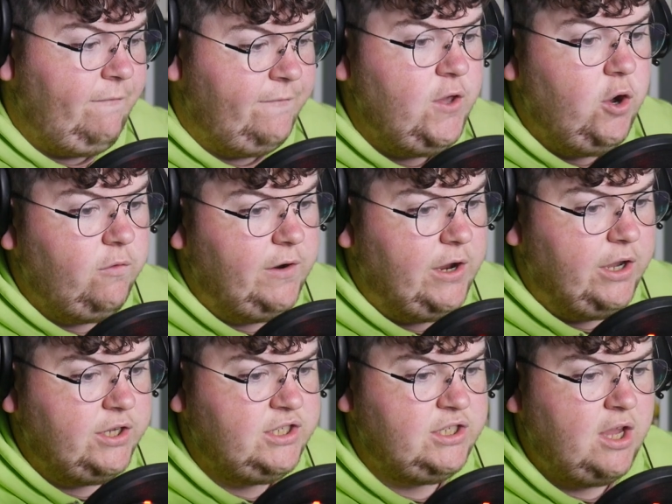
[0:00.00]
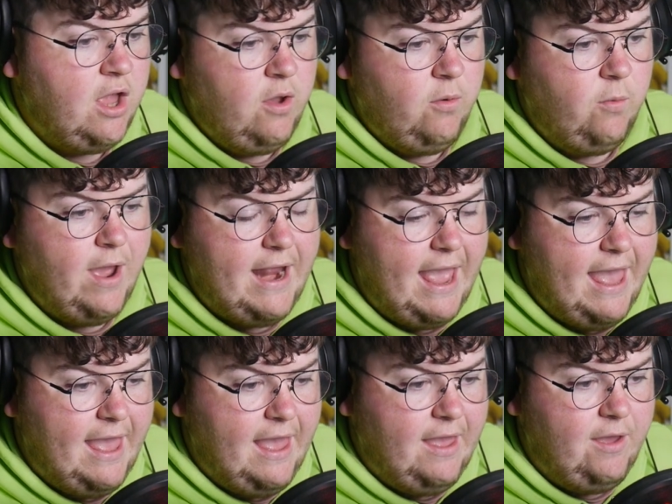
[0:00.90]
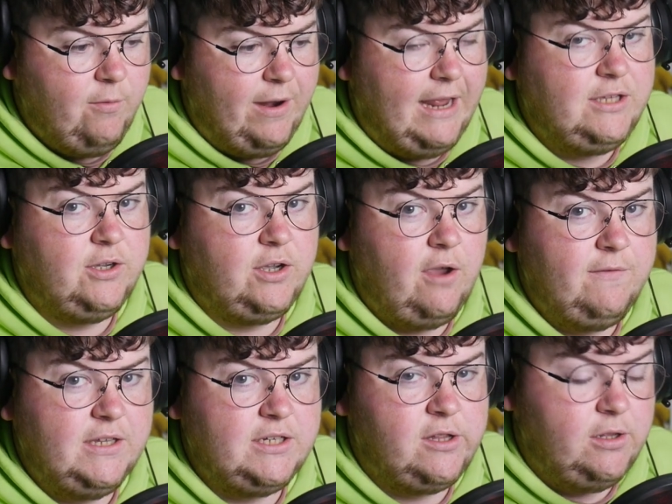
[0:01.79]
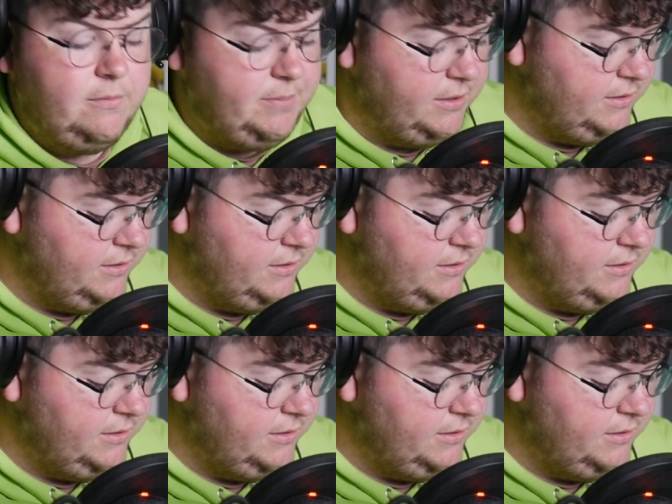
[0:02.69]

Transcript: furious when uh, when I took over this club.